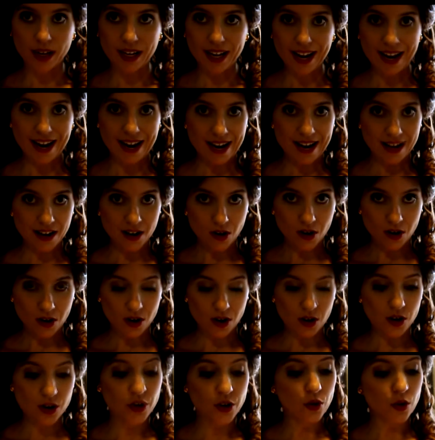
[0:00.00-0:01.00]
want to add
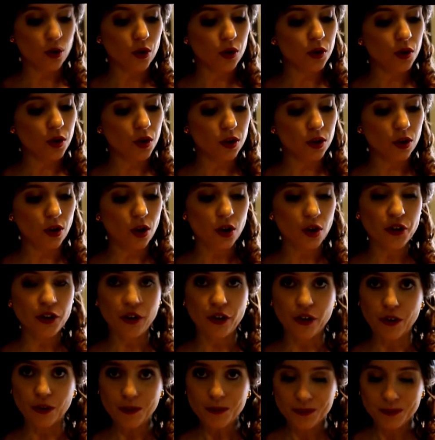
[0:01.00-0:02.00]
are your
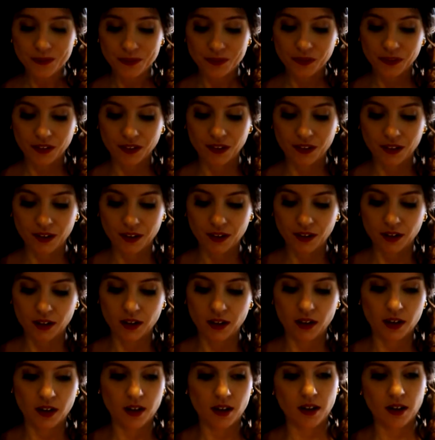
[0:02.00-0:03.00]
lardons.
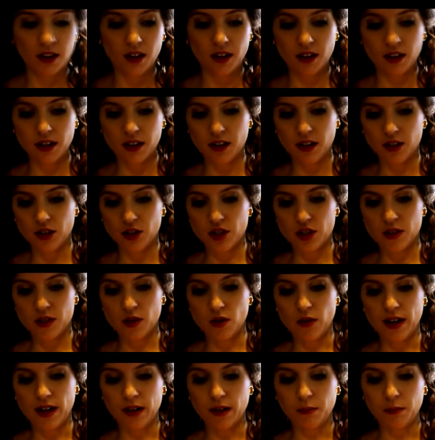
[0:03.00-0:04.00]
And just
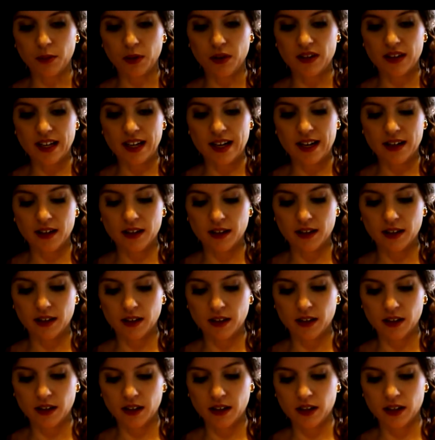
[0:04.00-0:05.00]
go ahead and put that
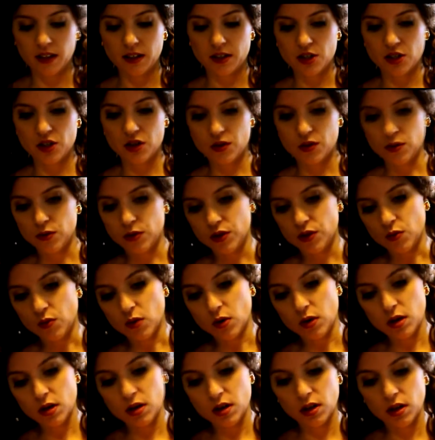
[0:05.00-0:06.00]
into
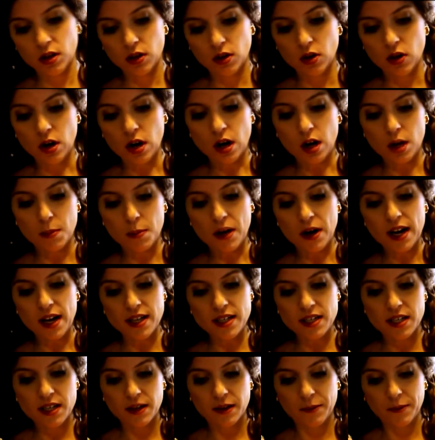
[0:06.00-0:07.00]
your crock
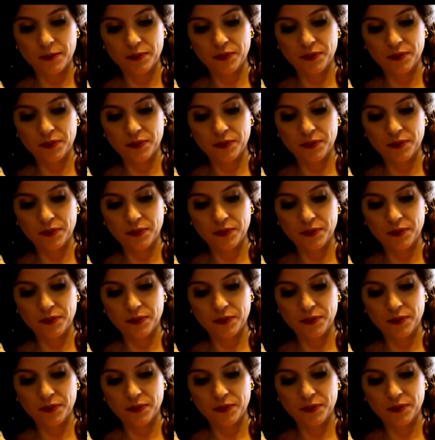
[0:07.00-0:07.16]
pot.